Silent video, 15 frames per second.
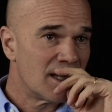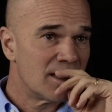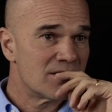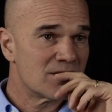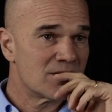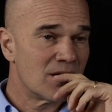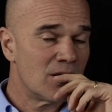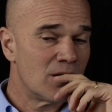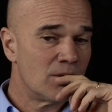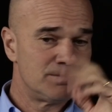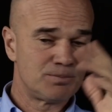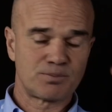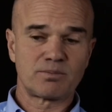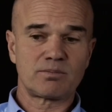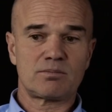So
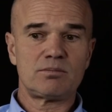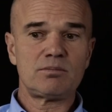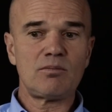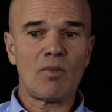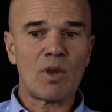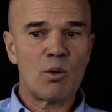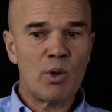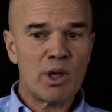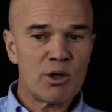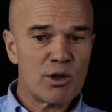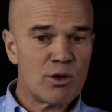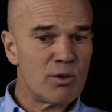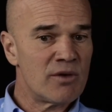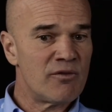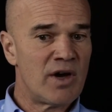what are
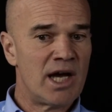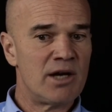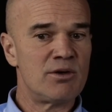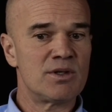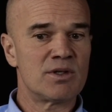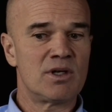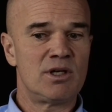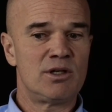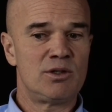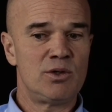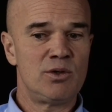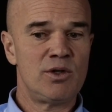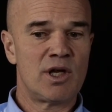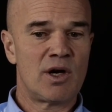the refiners going to do?